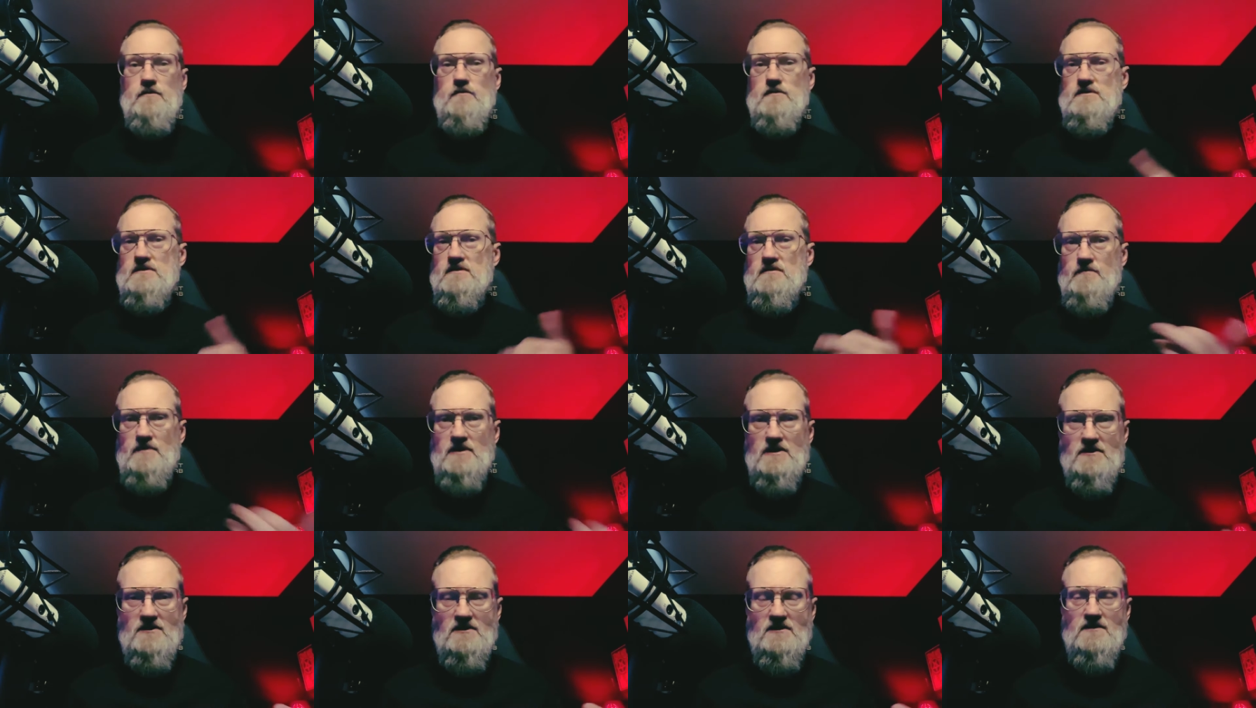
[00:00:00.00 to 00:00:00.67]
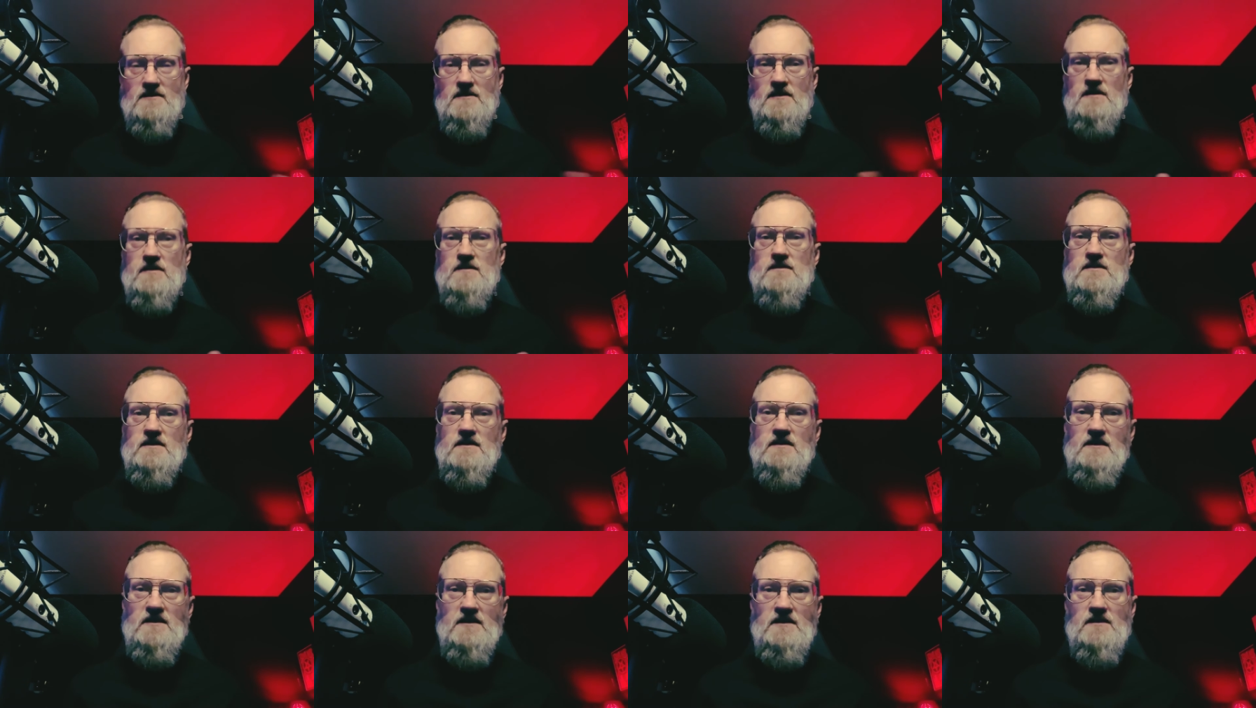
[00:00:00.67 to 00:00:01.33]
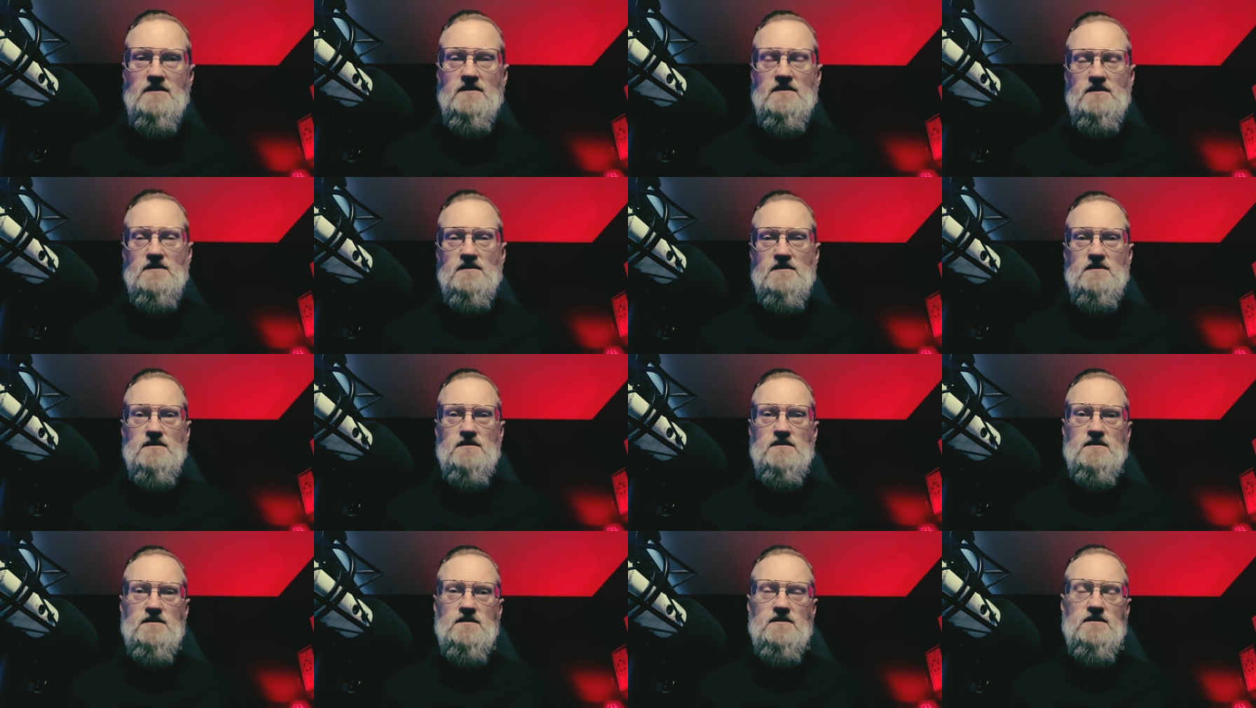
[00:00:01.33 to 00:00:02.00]
What's the best thing to eat? This
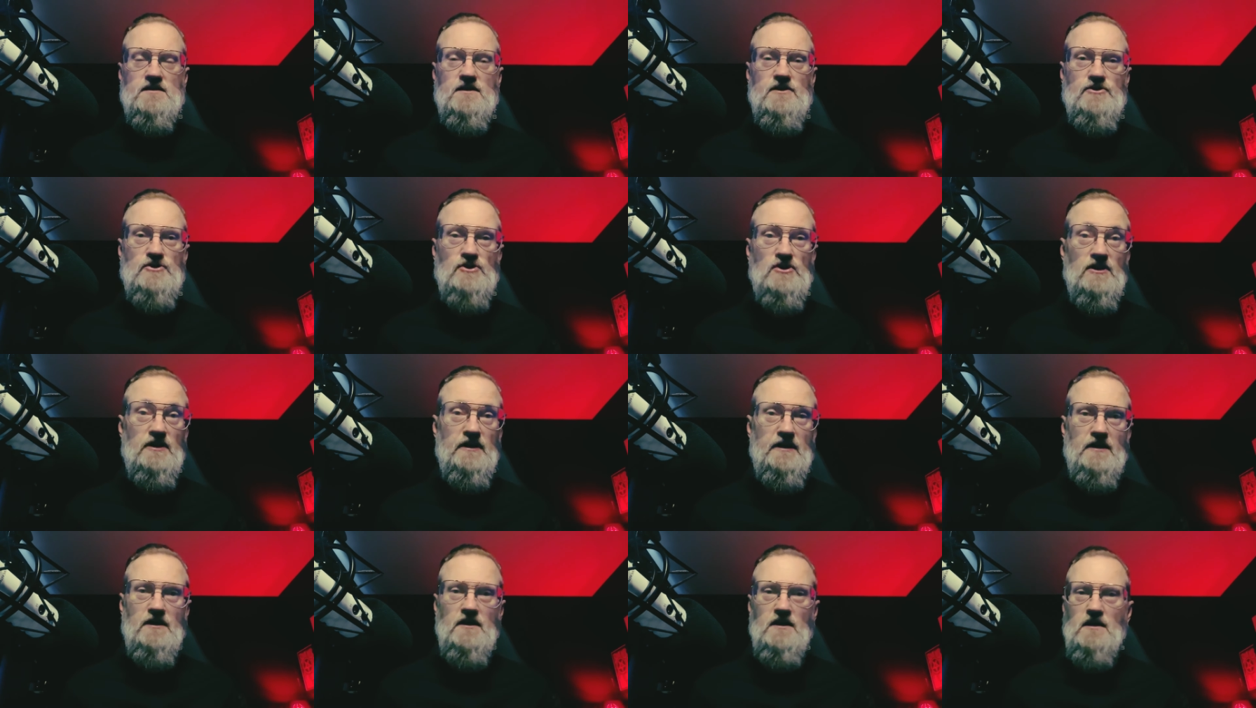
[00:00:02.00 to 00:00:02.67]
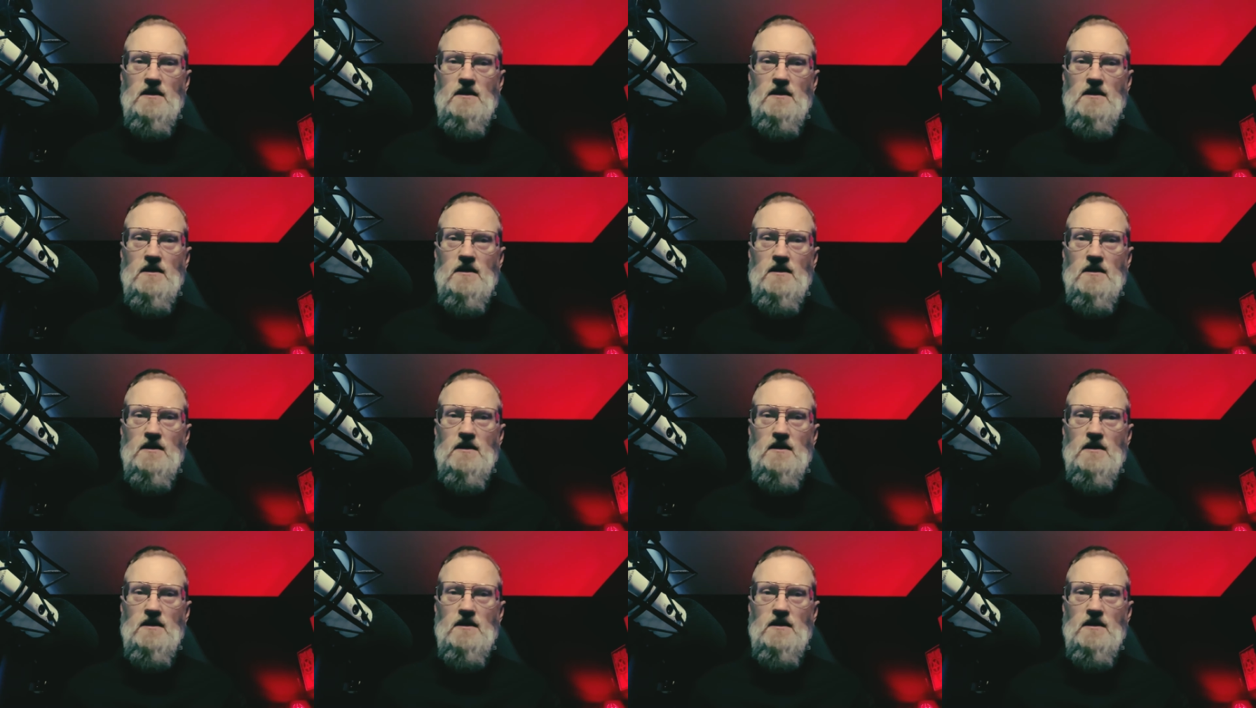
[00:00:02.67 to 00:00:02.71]
is essentially,